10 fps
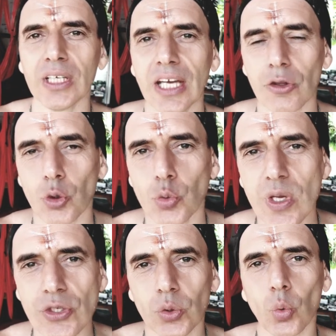And the
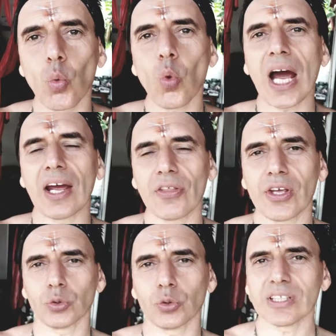reason why they are
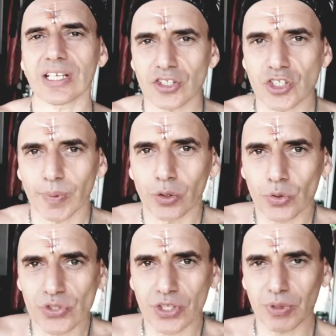doing that is
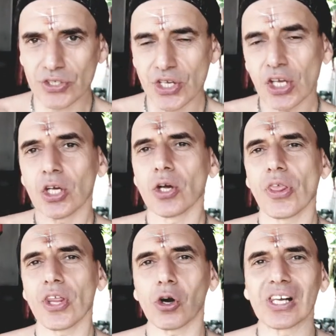because there is
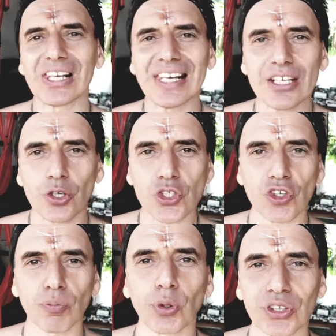there are layers
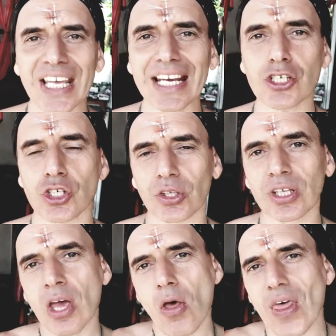of protection
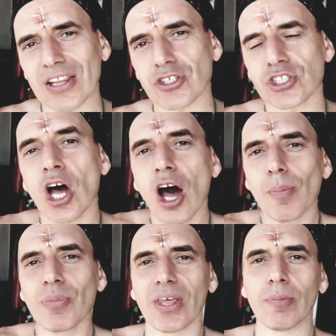that
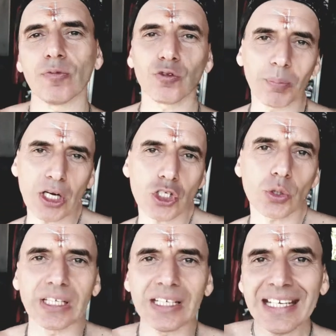stop them from
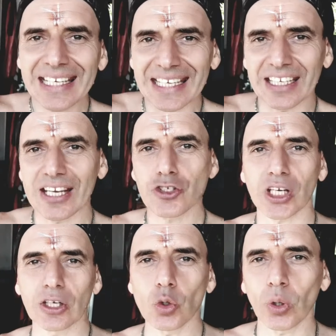actually engaging
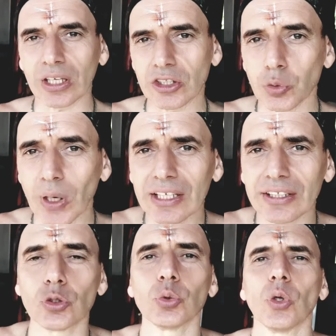and going directly
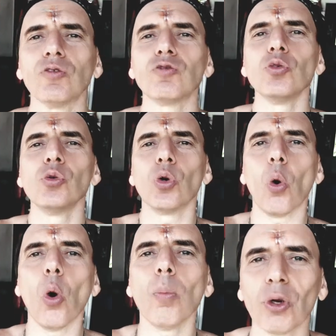into a full
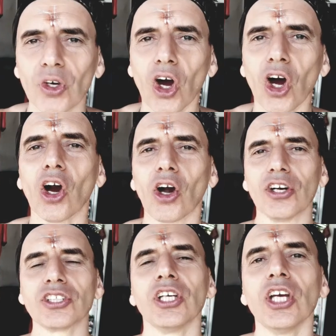open
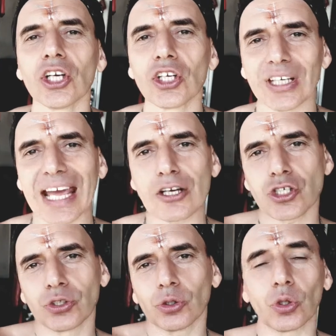heart
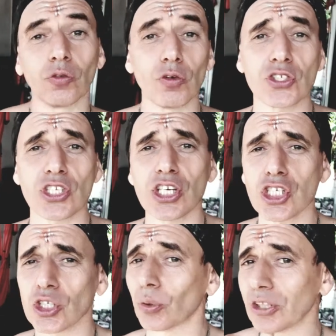connection or conversation
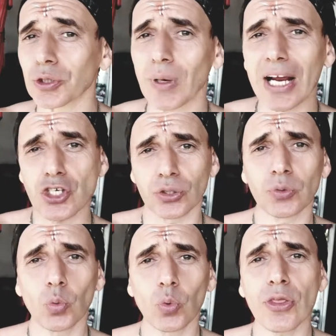or interaction
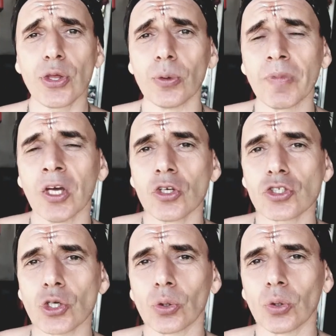with you.
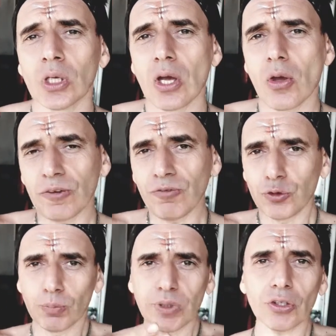So if you
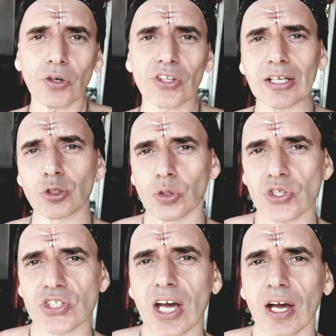mirror that to
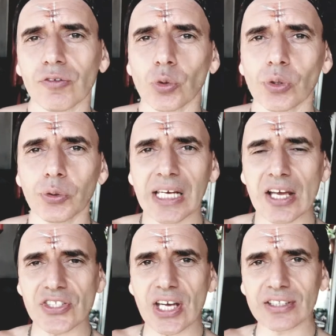yourself, you will realize
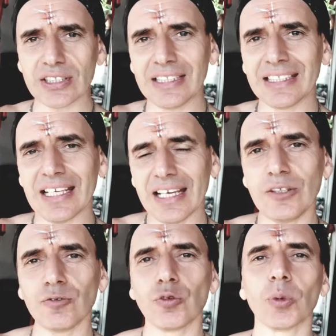that in any
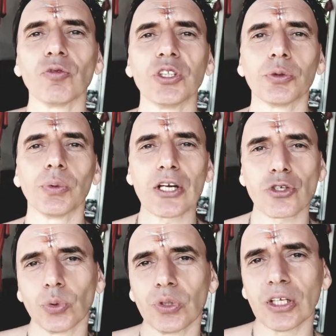form of interaction
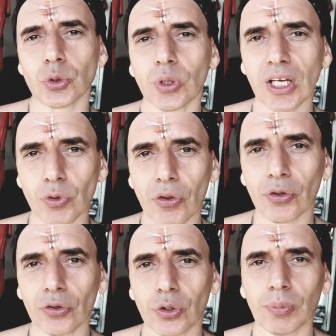that you have with
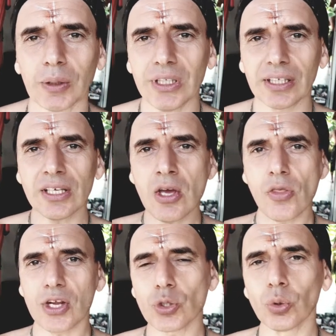another human being, there
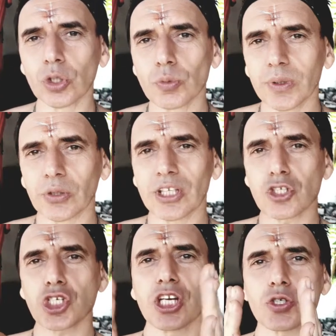is going to be an
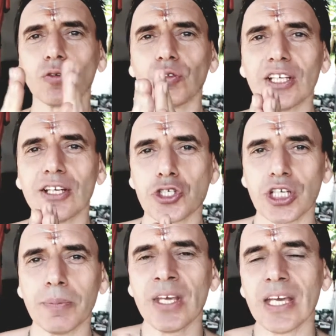exchange of energy.
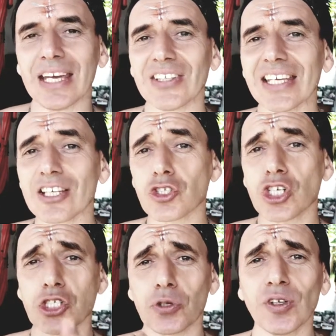And that
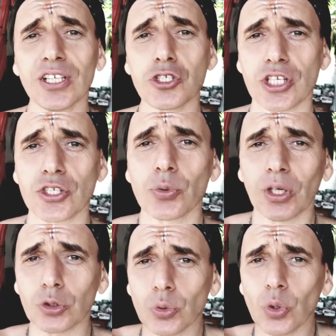exchange of energy is going
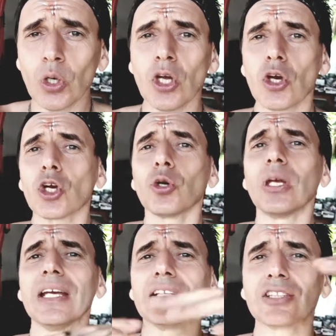to
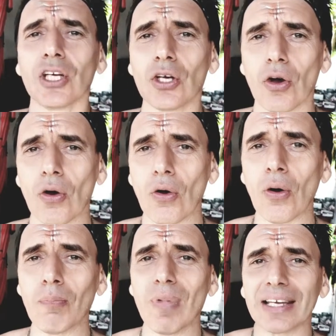create a, a,
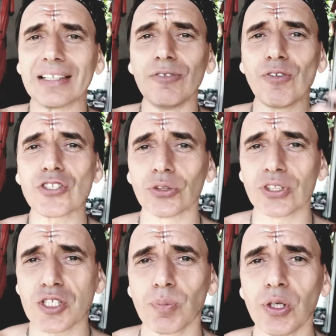magnificent
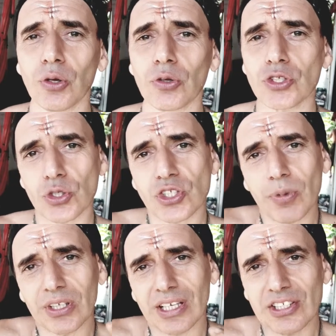experience or
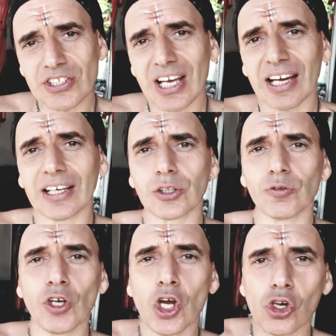something that is kind of
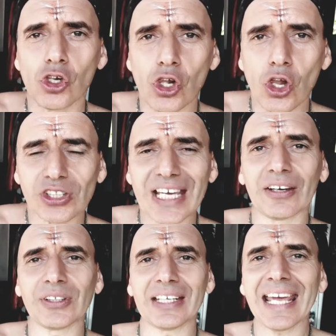locked
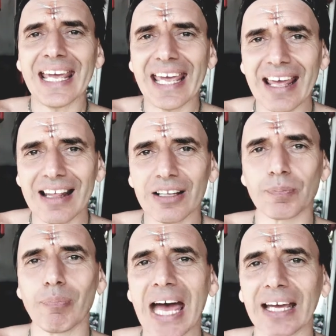down and held
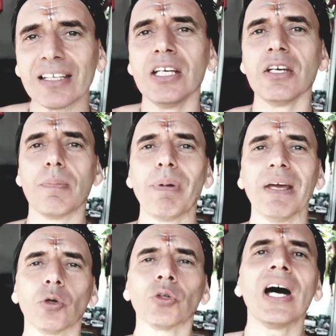back, depending
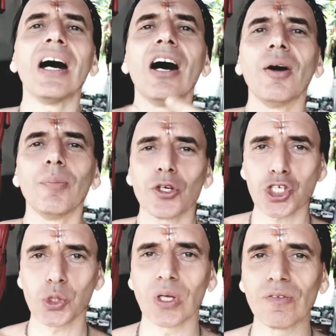on how much
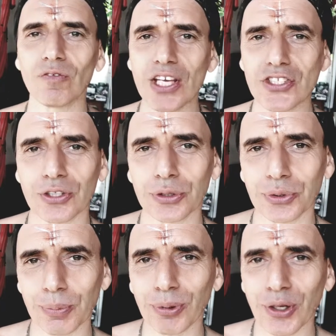you invest into
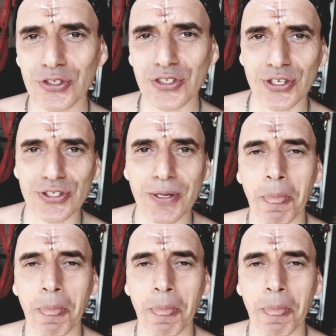the process.